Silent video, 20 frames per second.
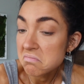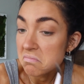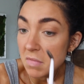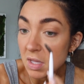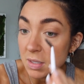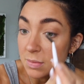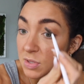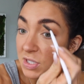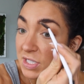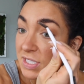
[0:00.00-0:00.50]

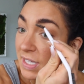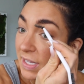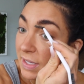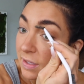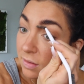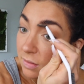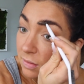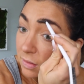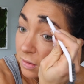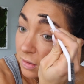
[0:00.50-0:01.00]
I'm just
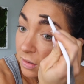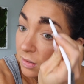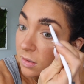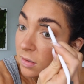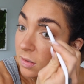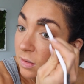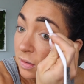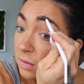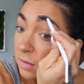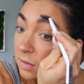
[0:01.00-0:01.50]
saying.
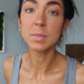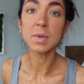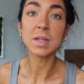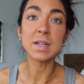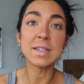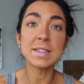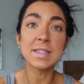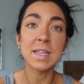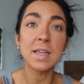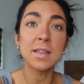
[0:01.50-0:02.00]
I'm
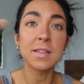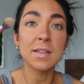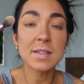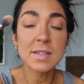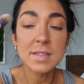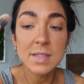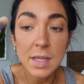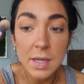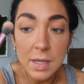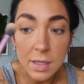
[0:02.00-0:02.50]
gonna take this
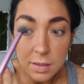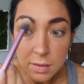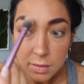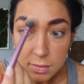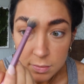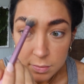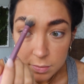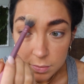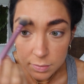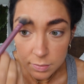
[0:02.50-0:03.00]
setting
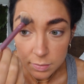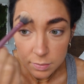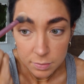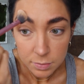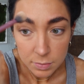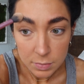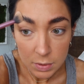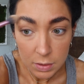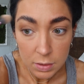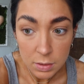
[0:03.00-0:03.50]

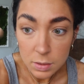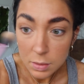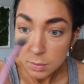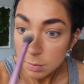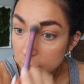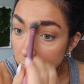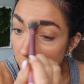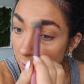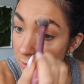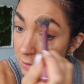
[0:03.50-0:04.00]

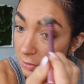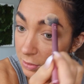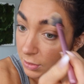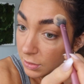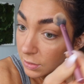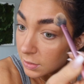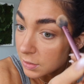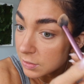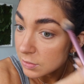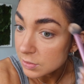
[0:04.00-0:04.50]
brush
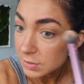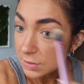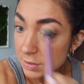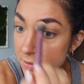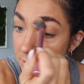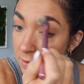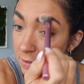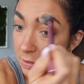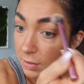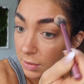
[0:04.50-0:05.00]
and
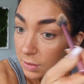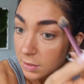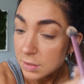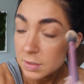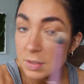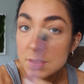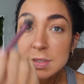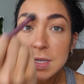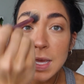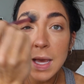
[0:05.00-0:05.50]
just
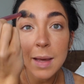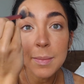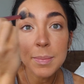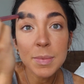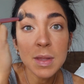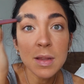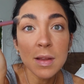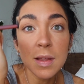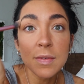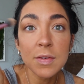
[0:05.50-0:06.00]
tap
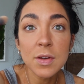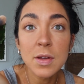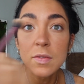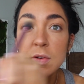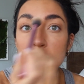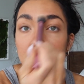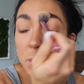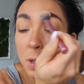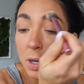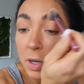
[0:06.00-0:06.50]
the
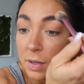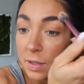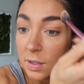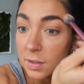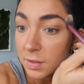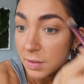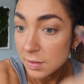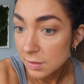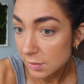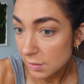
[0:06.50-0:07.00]
leftover
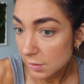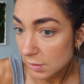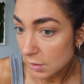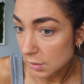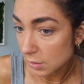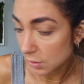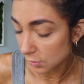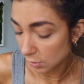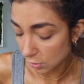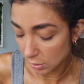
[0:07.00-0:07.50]
product
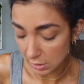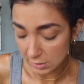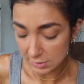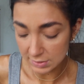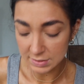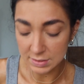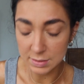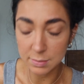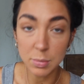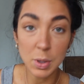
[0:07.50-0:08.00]

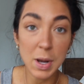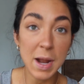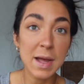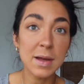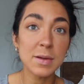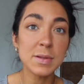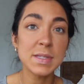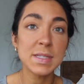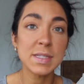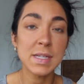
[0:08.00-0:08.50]
across the
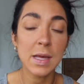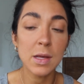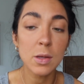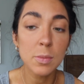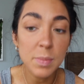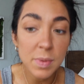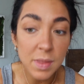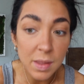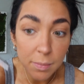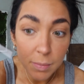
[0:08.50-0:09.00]
brows to
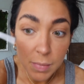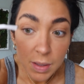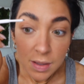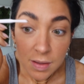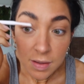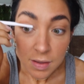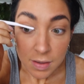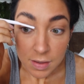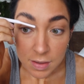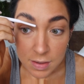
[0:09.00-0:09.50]
help them
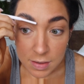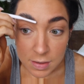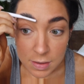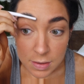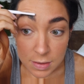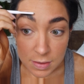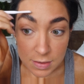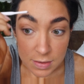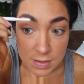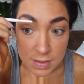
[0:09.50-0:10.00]

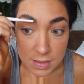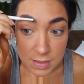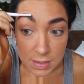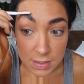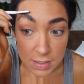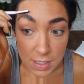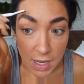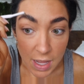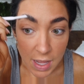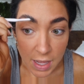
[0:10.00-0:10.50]

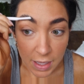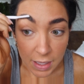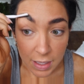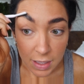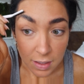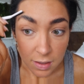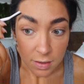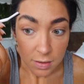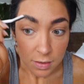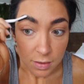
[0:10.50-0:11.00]

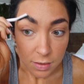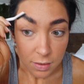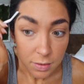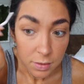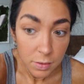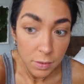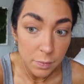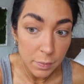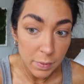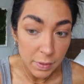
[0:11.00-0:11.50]
stay
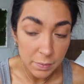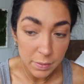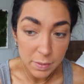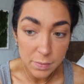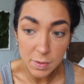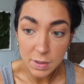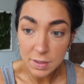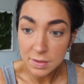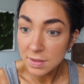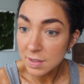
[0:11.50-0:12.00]
where we
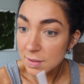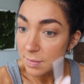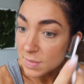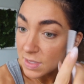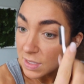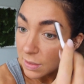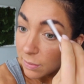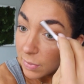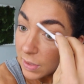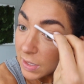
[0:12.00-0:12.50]
want them
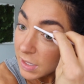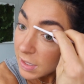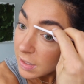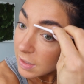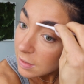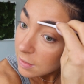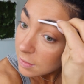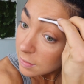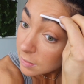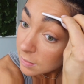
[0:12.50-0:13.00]
to be.